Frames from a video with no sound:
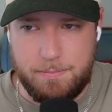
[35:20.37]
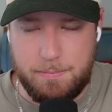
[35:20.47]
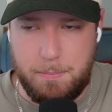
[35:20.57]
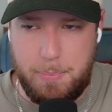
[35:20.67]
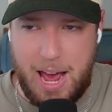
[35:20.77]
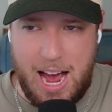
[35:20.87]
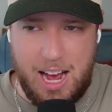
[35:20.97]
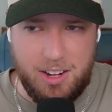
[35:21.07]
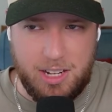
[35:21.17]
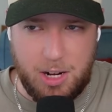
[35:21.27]

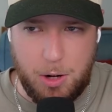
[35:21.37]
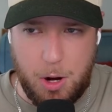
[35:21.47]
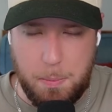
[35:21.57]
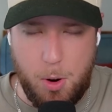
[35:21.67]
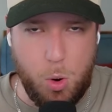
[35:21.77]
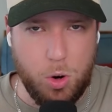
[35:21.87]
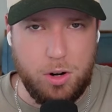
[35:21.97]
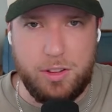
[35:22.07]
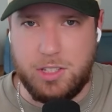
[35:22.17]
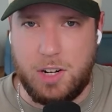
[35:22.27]
bad, how
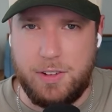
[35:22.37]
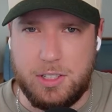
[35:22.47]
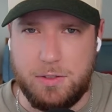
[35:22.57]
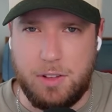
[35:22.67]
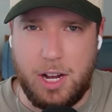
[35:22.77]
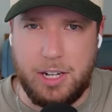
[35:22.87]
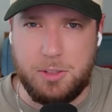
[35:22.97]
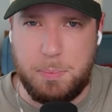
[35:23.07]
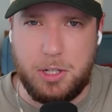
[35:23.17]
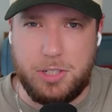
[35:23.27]
poor this offensive line
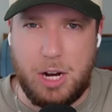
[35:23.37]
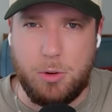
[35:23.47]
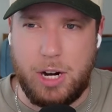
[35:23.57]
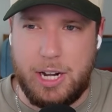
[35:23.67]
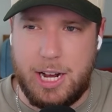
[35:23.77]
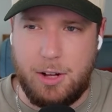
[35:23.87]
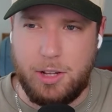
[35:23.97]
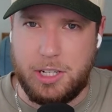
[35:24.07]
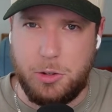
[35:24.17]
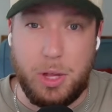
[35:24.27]
is built out right now?
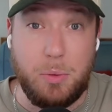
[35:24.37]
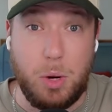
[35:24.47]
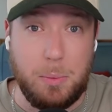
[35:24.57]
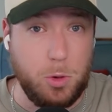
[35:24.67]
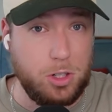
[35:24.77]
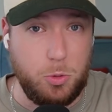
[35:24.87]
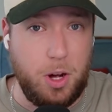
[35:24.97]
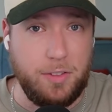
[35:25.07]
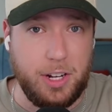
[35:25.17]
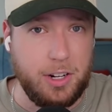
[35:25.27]
Like, do they run more
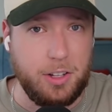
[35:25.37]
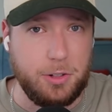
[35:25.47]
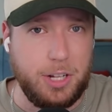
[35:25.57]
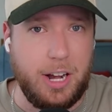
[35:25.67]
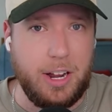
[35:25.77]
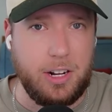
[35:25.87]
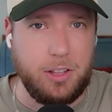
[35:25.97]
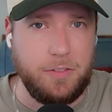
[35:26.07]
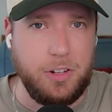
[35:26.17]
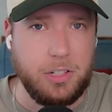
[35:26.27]
12 and get another tight end
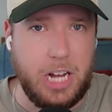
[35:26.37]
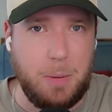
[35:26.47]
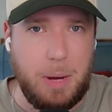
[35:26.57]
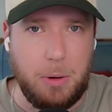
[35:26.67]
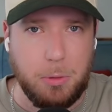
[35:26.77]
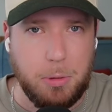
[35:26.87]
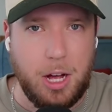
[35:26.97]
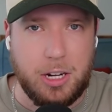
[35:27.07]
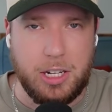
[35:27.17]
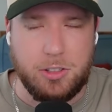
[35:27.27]
on the field to help out with
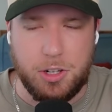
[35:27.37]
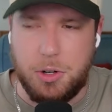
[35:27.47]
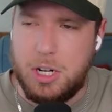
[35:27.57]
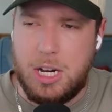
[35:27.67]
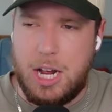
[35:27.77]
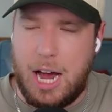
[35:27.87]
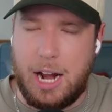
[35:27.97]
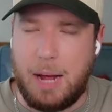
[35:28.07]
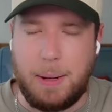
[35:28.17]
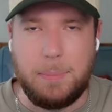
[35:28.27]
blocking? So
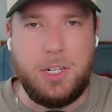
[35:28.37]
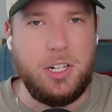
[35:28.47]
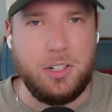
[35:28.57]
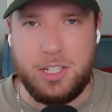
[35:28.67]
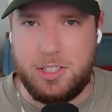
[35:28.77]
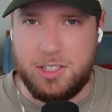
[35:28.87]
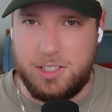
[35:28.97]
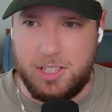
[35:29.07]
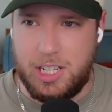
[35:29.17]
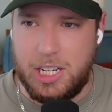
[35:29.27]
I'm curious to
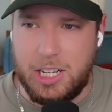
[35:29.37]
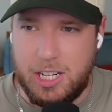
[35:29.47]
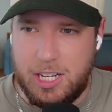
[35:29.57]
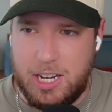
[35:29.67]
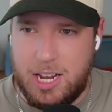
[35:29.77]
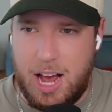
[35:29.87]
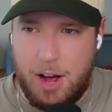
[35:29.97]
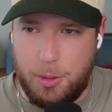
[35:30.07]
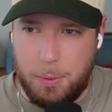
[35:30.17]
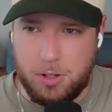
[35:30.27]
see
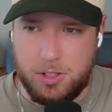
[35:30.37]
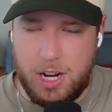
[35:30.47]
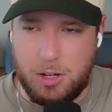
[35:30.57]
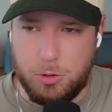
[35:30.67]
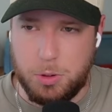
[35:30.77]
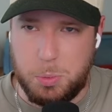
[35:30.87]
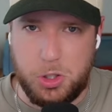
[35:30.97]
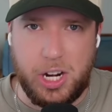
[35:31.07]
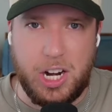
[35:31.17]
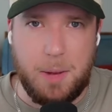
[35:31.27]
how the personnel group
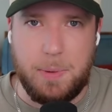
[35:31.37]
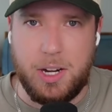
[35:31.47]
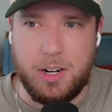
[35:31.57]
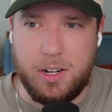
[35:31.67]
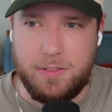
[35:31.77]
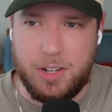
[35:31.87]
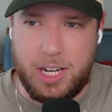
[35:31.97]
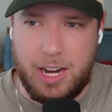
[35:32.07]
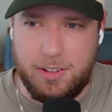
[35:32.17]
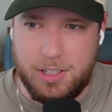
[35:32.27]
shake up here. And if
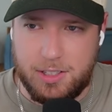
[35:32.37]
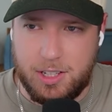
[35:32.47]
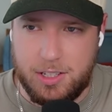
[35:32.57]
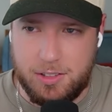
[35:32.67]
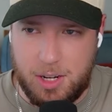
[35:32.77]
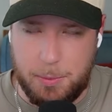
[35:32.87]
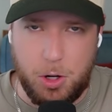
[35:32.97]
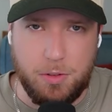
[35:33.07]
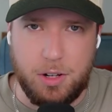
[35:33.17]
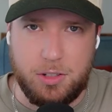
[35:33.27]
Nick Caley's is coming
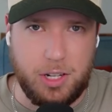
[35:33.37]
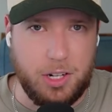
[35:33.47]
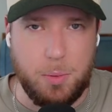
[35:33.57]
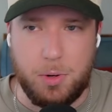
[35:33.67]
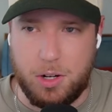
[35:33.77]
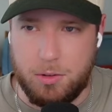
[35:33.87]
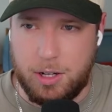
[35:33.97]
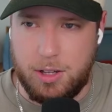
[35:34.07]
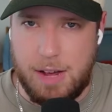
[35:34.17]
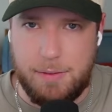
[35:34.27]
over and it's like, nope, we're going to
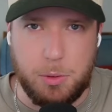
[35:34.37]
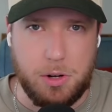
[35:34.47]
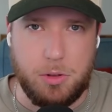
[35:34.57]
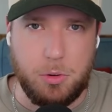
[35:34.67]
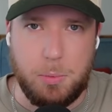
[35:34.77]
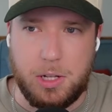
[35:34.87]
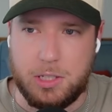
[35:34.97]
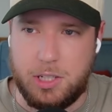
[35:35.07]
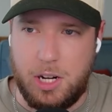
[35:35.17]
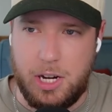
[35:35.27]
run 11. We're going to throw the ball
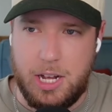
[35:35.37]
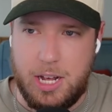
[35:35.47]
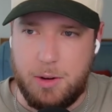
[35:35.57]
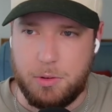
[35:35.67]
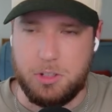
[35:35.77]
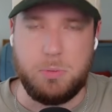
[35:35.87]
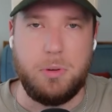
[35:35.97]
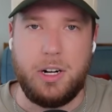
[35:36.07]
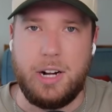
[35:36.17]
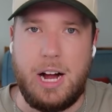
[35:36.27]
a ton. We're going to
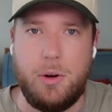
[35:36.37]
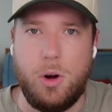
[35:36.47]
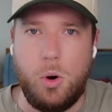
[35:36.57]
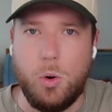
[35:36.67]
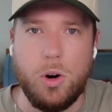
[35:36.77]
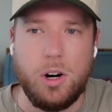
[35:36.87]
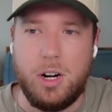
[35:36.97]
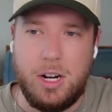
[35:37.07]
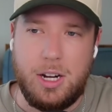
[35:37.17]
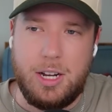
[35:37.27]
spread it out.
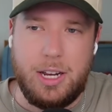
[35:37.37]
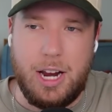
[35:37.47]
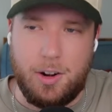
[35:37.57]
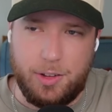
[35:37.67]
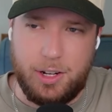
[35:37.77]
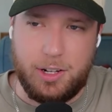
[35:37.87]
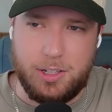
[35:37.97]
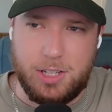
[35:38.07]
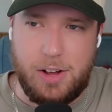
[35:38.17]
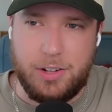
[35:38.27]
Or, yeah, are they going to
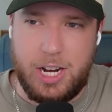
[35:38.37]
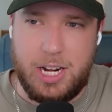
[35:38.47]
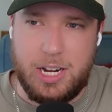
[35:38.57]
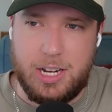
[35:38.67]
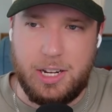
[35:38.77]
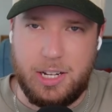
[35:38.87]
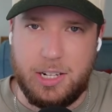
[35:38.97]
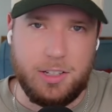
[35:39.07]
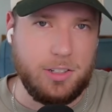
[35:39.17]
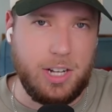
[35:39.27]
consolidate and
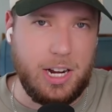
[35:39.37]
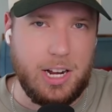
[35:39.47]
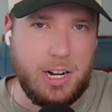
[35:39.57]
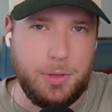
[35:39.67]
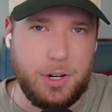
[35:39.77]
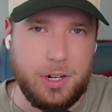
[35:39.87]
get another tight end out there